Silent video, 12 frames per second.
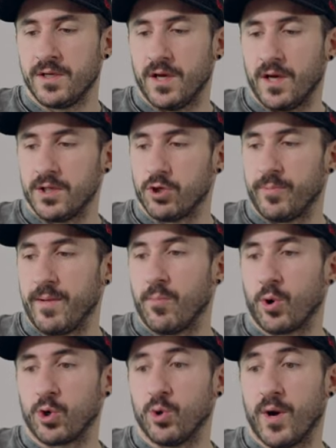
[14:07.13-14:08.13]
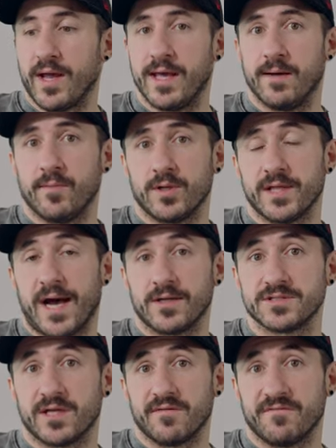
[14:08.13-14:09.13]
uh, a little bit more who I am on the
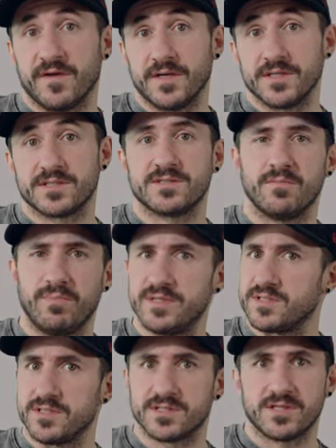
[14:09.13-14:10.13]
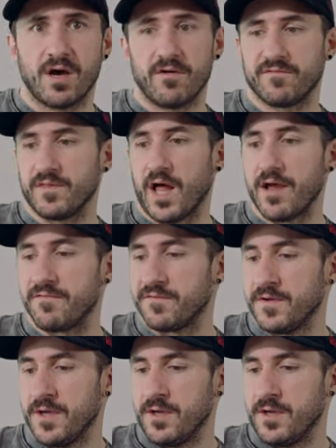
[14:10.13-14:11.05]
outside of fitness, business stuff, life.